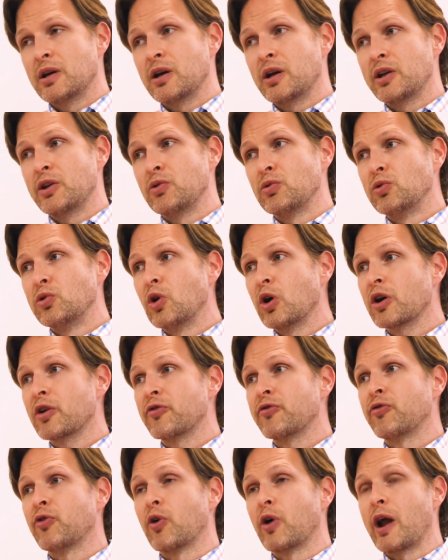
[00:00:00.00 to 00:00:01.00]
you look
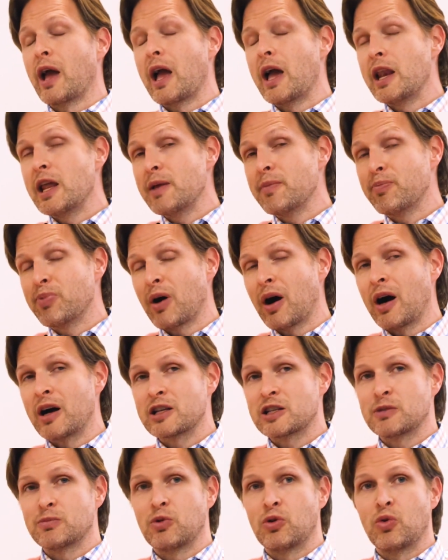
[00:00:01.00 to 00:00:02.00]
for any
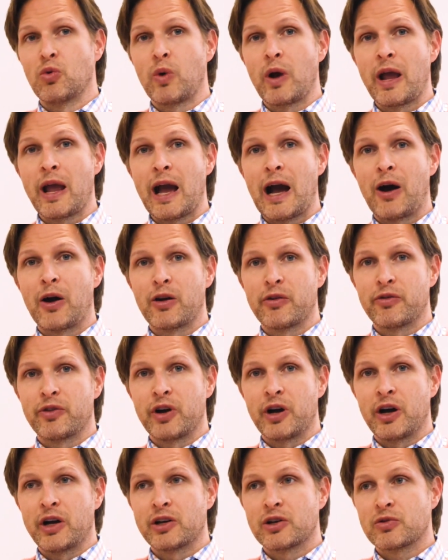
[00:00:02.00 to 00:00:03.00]
possible way out of the
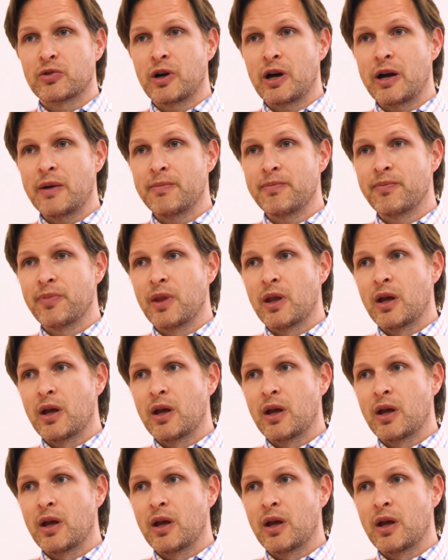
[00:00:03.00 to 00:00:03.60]
hud crime.